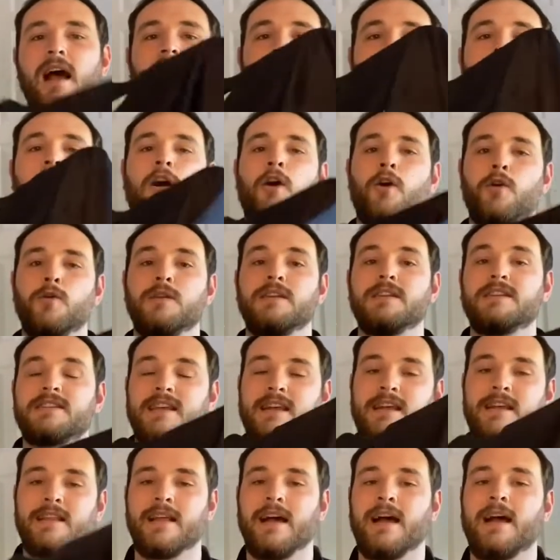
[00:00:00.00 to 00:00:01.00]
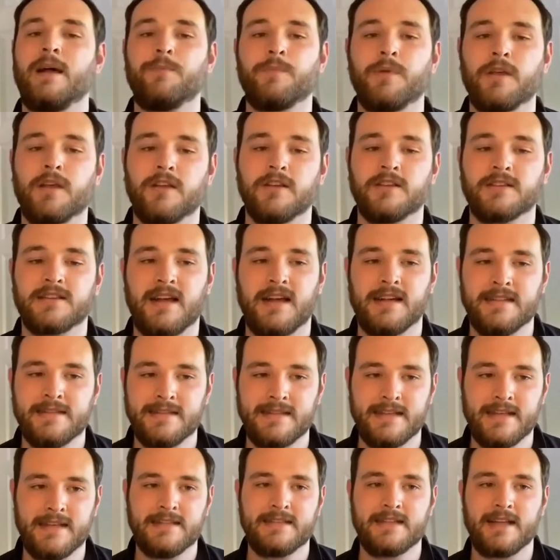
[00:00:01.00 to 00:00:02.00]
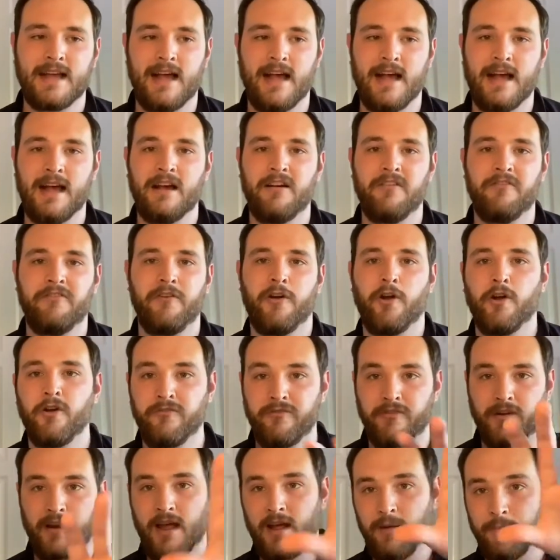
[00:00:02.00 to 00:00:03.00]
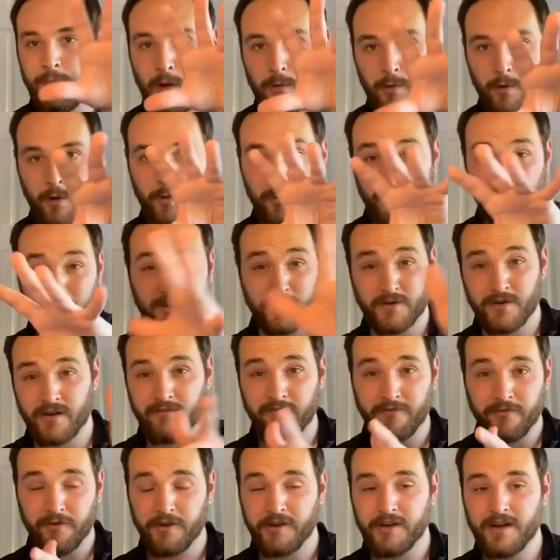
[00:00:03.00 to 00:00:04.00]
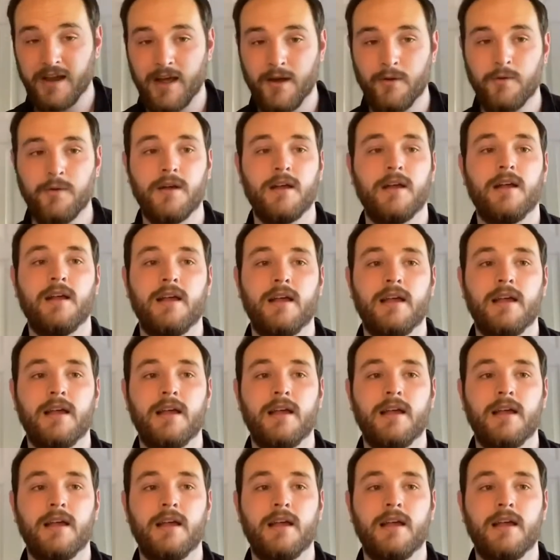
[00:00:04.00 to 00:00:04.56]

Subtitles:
I only say that because I did have, hopefully I'll pop it up on the screen for you now.